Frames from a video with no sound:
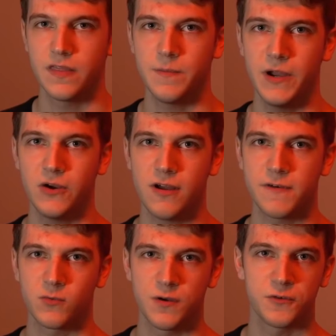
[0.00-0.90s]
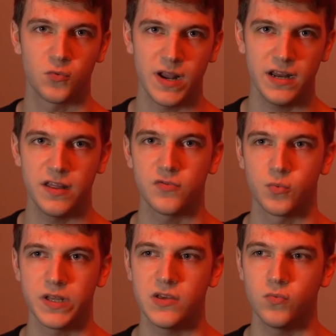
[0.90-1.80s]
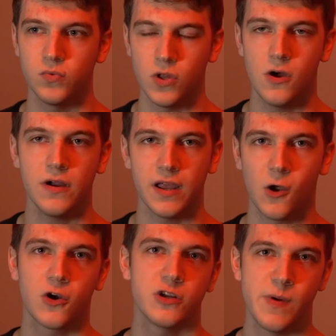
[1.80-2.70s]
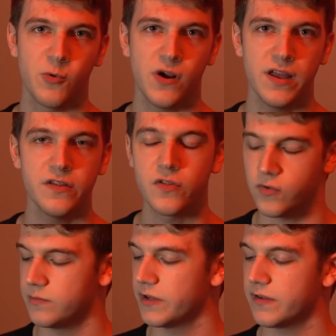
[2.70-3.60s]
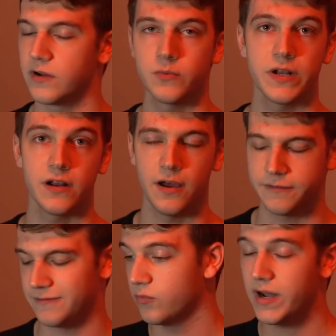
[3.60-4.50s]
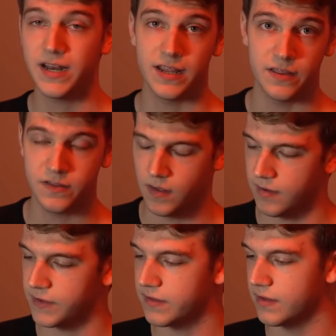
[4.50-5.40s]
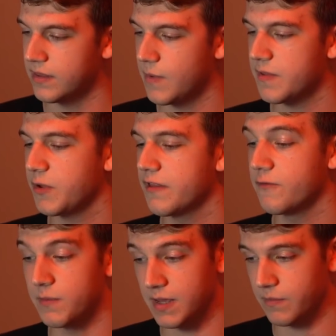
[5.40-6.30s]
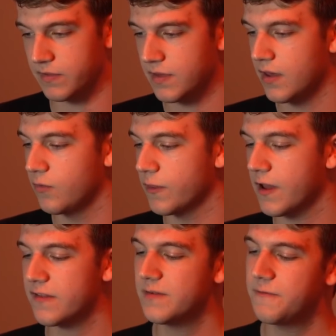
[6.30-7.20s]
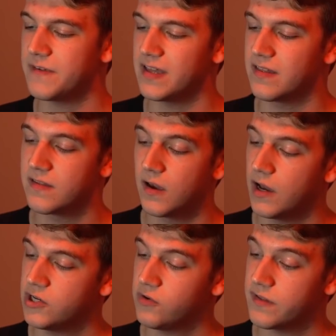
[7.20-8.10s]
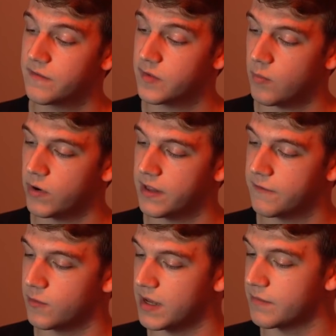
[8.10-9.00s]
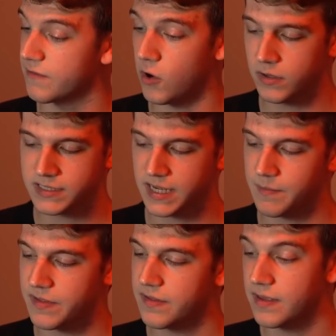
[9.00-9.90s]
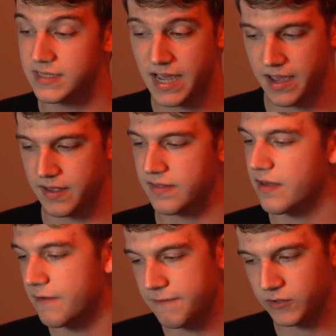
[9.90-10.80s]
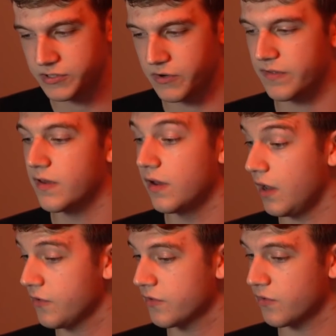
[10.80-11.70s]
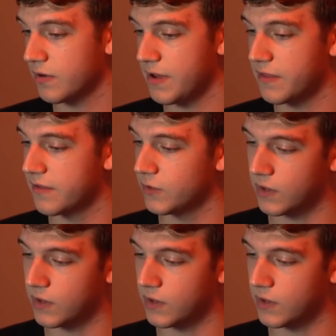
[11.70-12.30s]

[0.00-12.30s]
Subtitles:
The paragraph I wrote for Reddit is really long and hard to memorize, so I'm just gonna read it off. Reddit is, obviously, the best place for memes. With custom feeds, hundreds of subreddits for memes of all types, tags, filters, other sorting methods of all